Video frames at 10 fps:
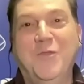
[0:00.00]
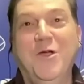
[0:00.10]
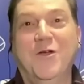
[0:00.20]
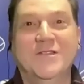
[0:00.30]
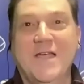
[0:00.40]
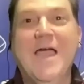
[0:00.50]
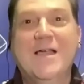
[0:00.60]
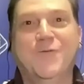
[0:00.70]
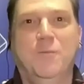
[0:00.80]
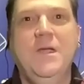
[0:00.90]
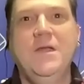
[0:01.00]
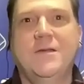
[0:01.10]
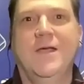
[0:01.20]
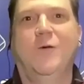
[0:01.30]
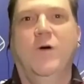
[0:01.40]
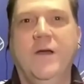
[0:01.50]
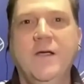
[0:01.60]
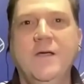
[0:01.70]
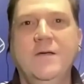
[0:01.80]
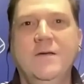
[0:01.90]
Well, I thought you were going to say ask for me to take one.
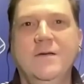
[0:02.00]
